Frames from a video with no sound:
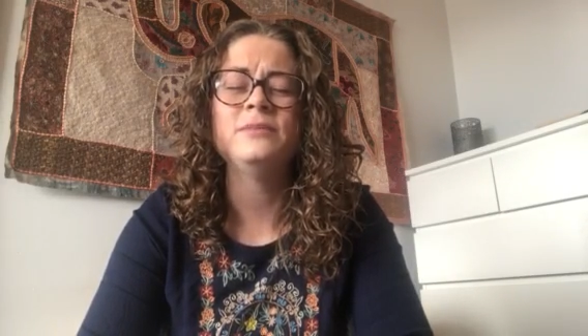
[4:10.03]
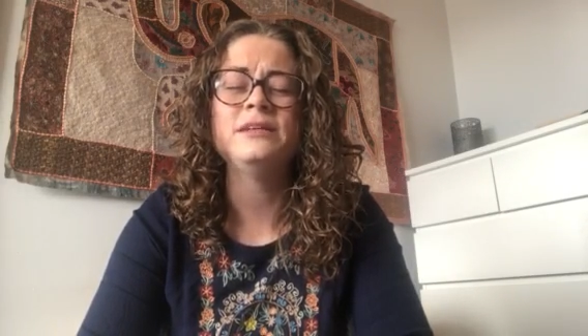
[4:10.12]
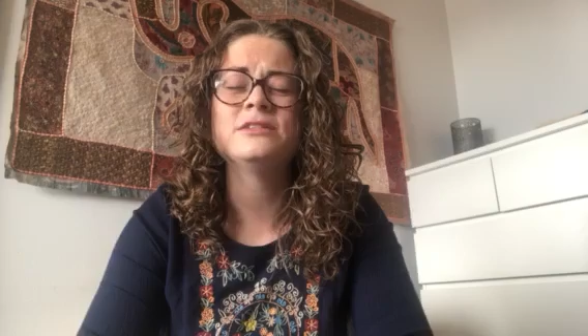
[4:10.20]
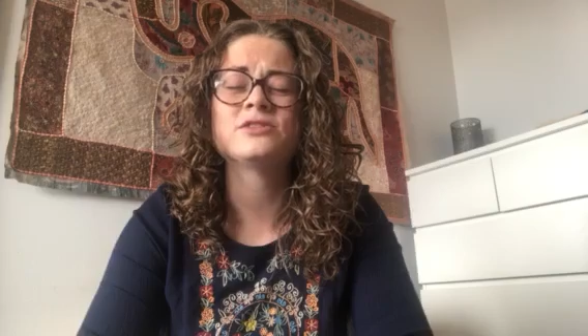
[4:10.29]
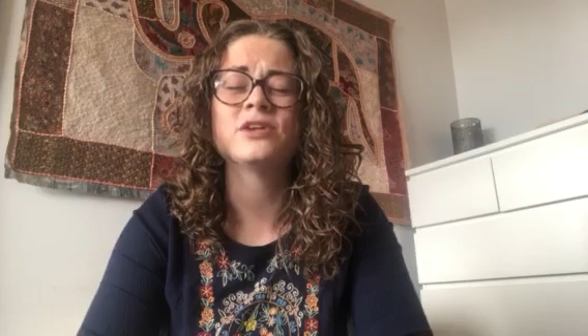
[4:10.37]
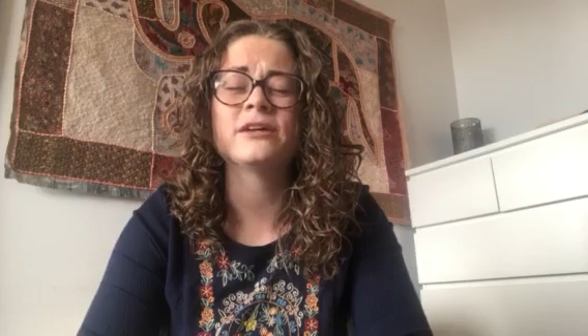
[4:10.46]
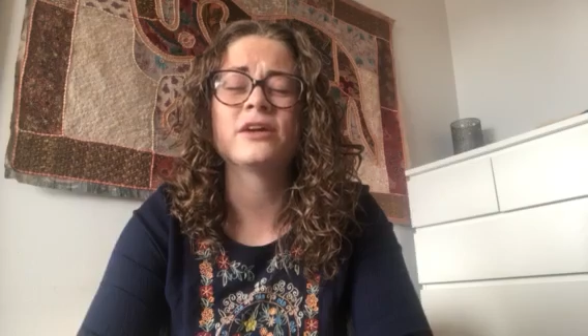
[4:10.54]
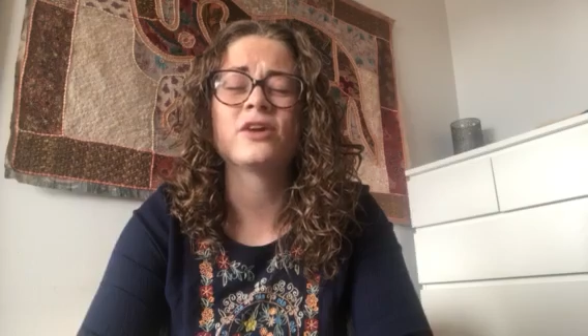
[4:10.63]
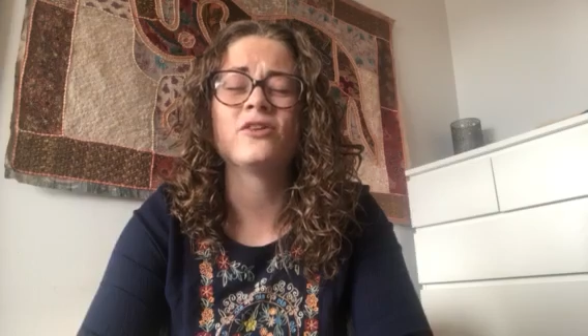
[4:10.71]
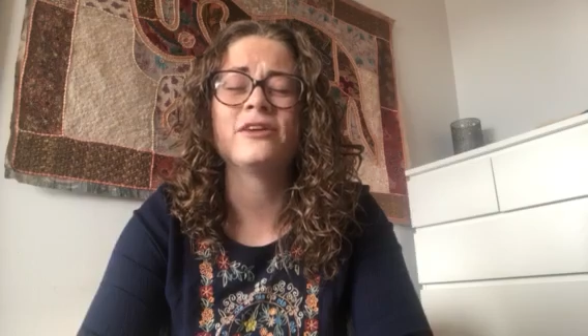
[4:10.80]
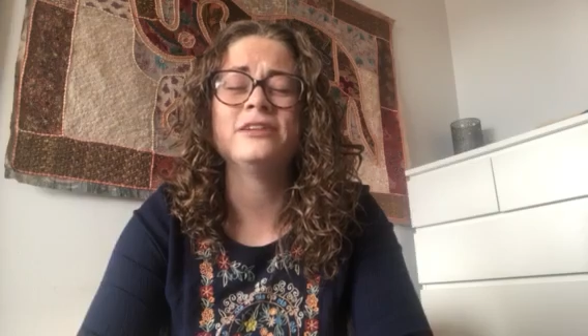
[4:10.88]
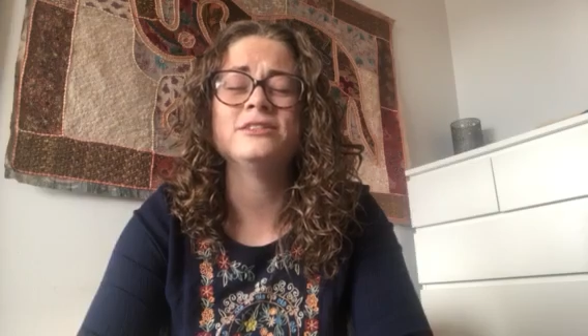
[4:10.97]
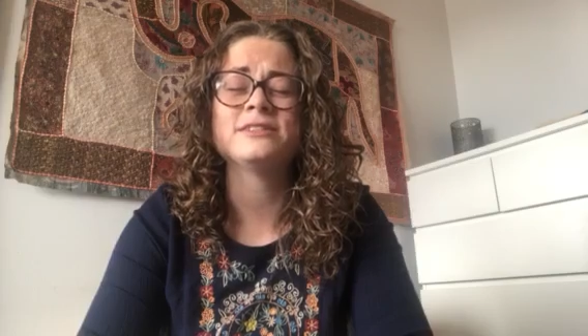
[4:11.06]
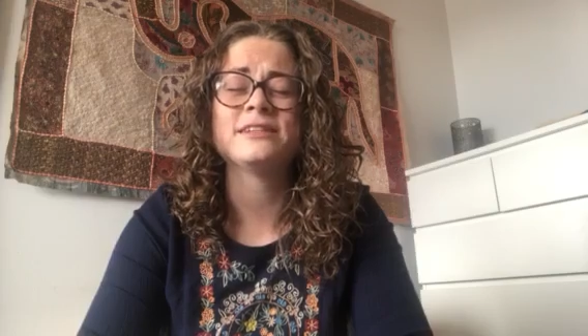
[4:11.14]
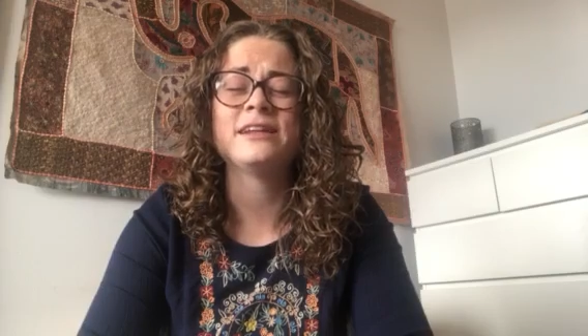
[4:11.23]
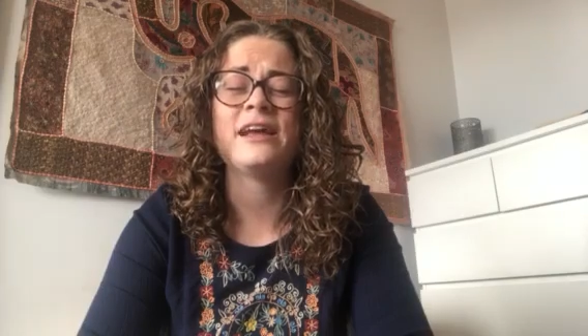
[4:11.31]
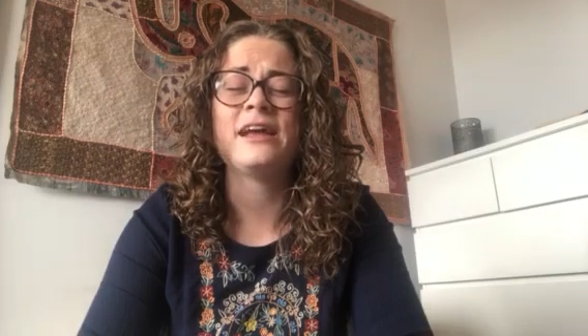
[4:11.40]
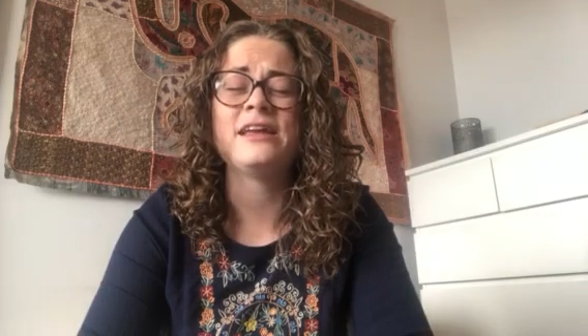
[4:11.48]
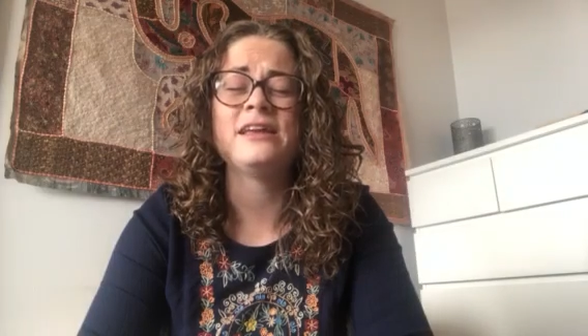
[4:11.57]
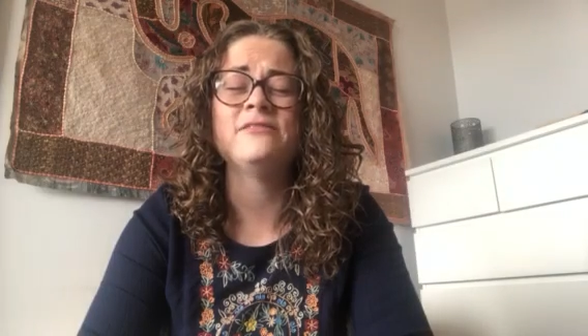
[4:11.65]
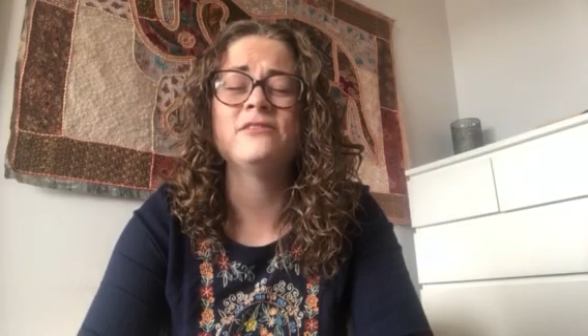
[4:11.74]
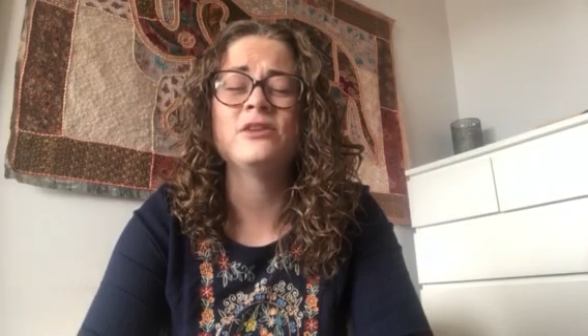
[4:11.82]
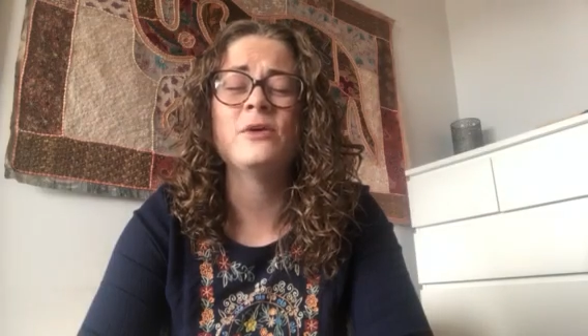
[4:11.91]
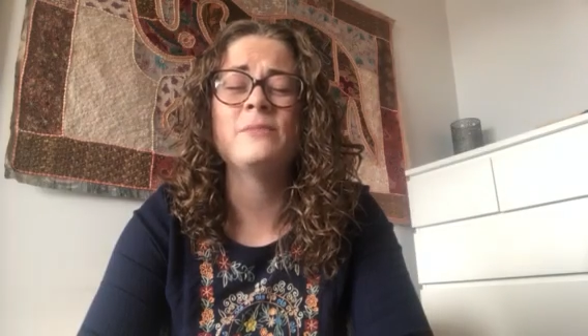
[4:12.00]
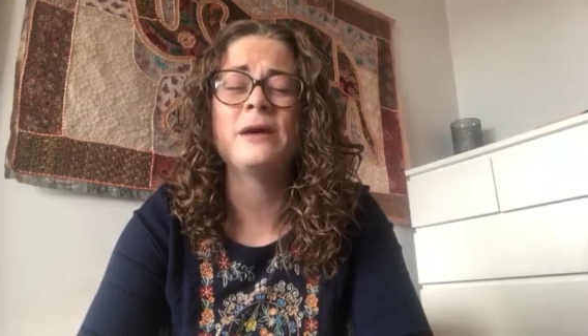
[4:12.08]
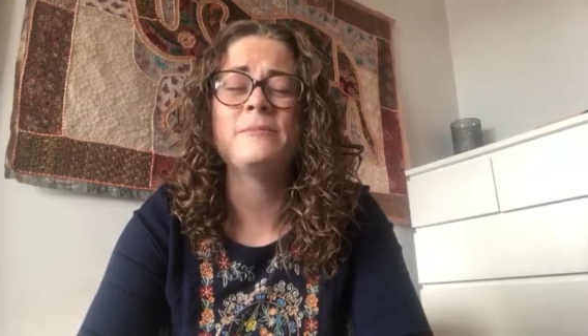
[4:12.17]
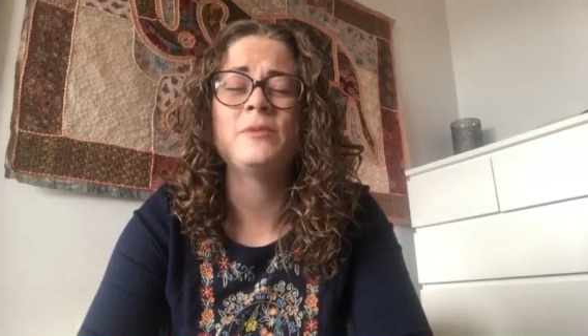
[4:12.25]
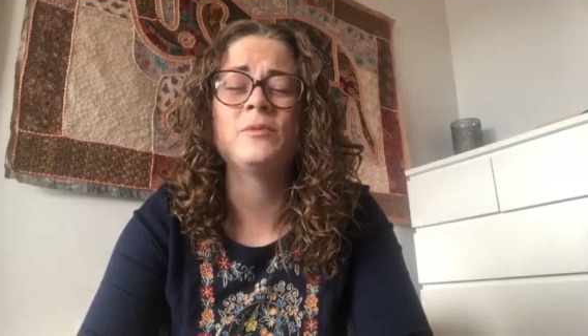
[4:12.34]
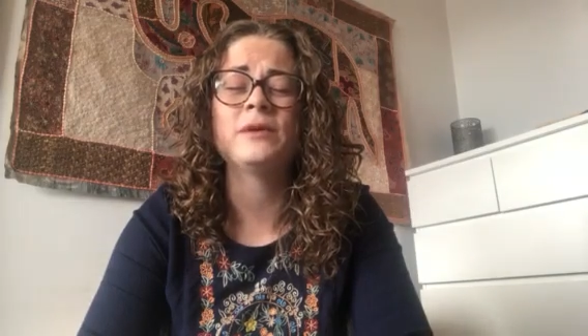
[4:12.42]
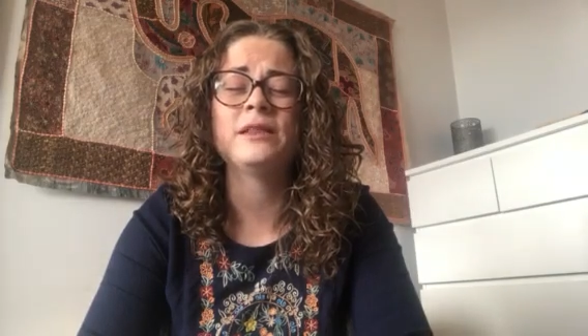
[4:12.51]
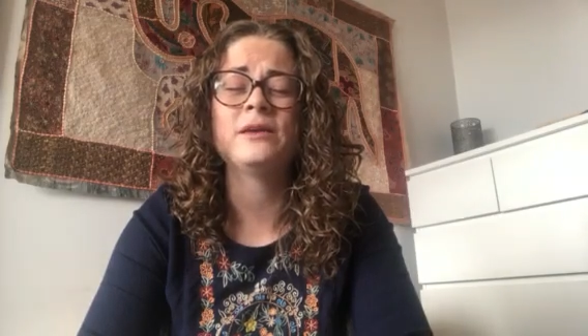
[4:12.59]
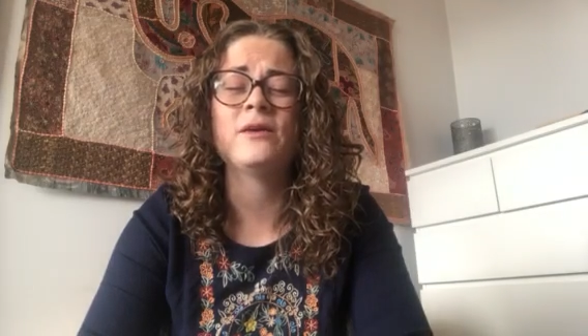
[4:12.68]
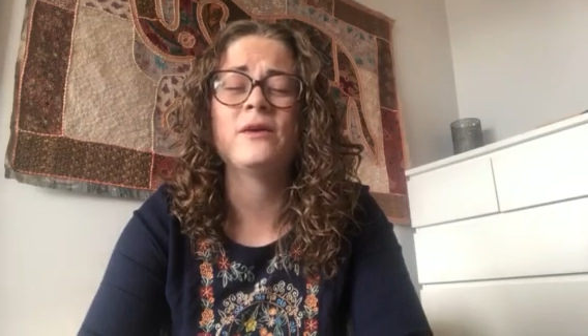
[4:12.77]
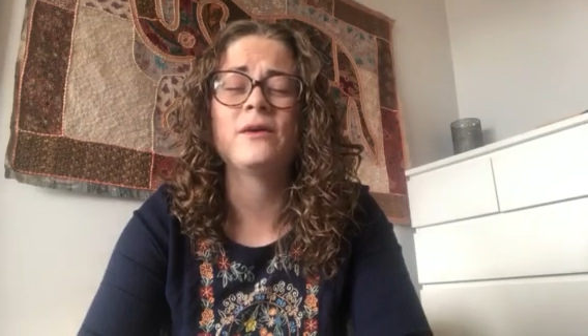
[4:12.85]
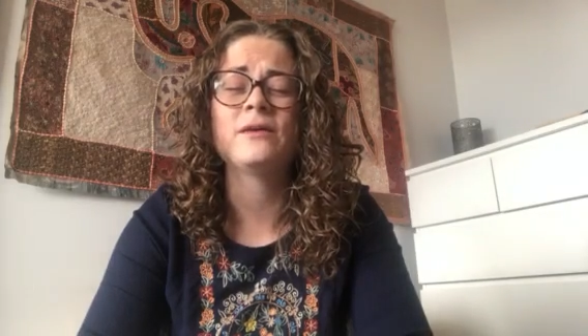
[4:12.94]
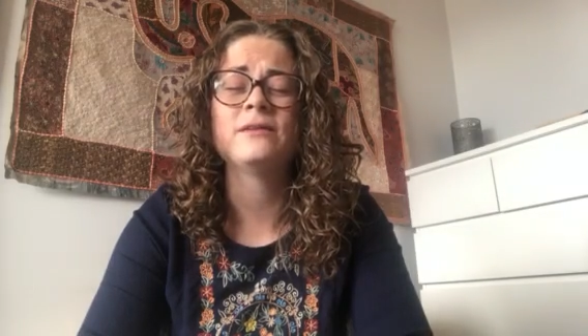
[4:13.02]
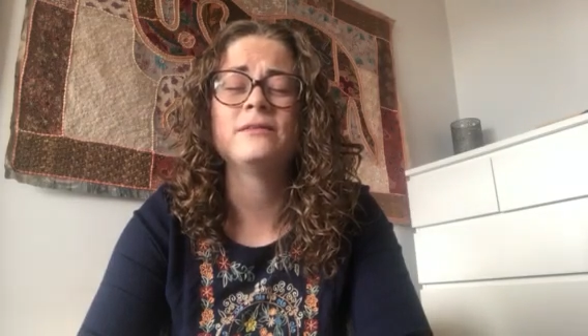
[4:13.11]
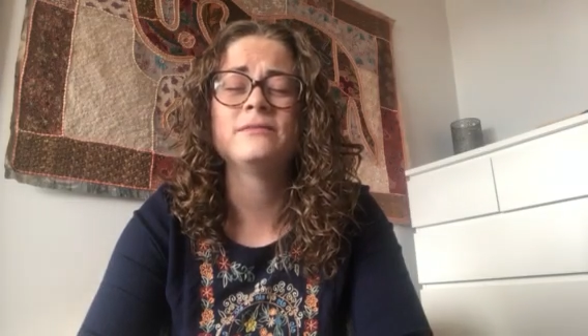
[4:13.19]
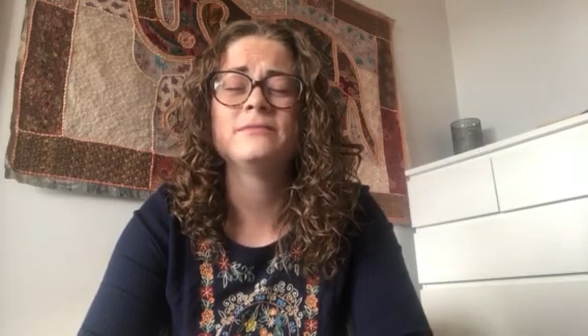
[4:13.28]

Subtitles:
be strong and courageous today, even though it might be really hard?